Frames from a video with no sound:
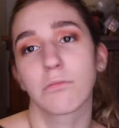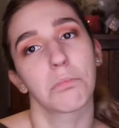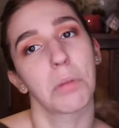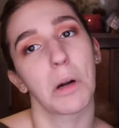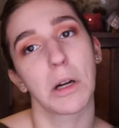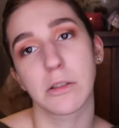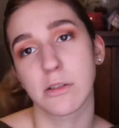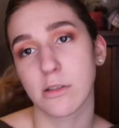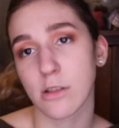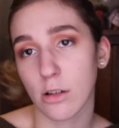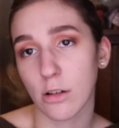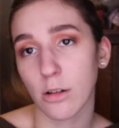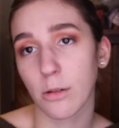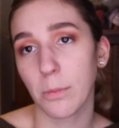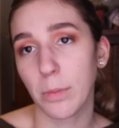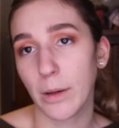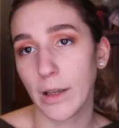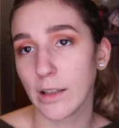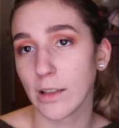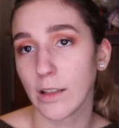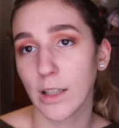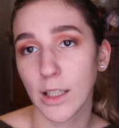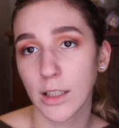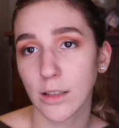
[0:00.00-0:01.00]
Personal
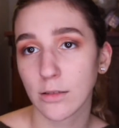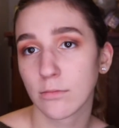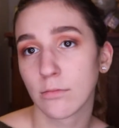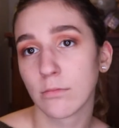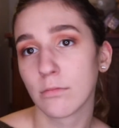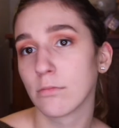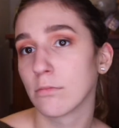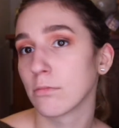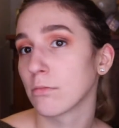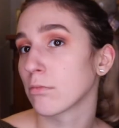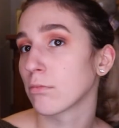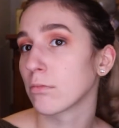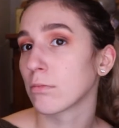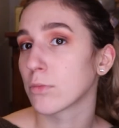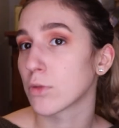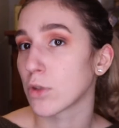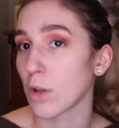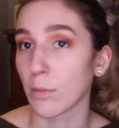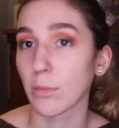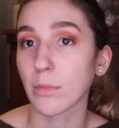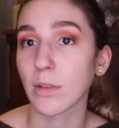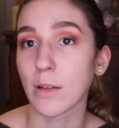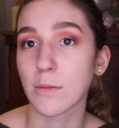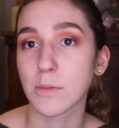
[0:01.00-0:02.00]
opinion.
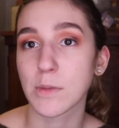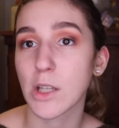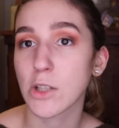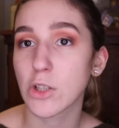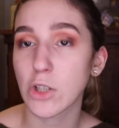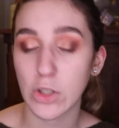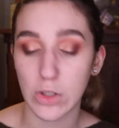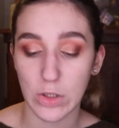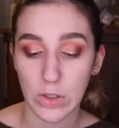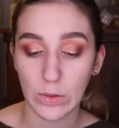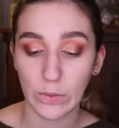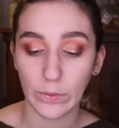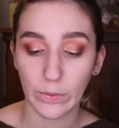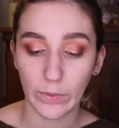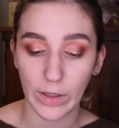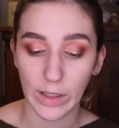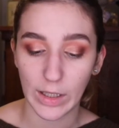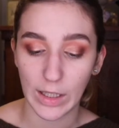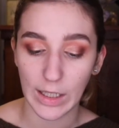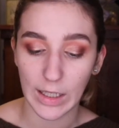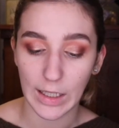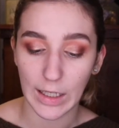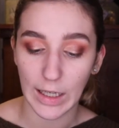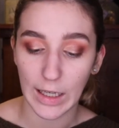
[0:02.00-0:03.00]
Sometimes I just don't
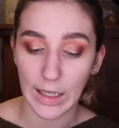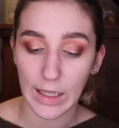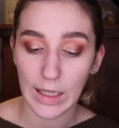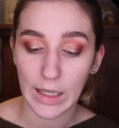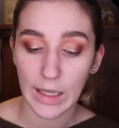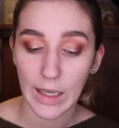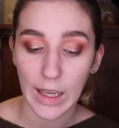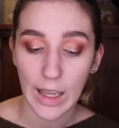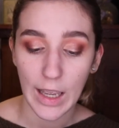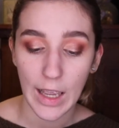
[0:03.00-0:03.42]
feel like it.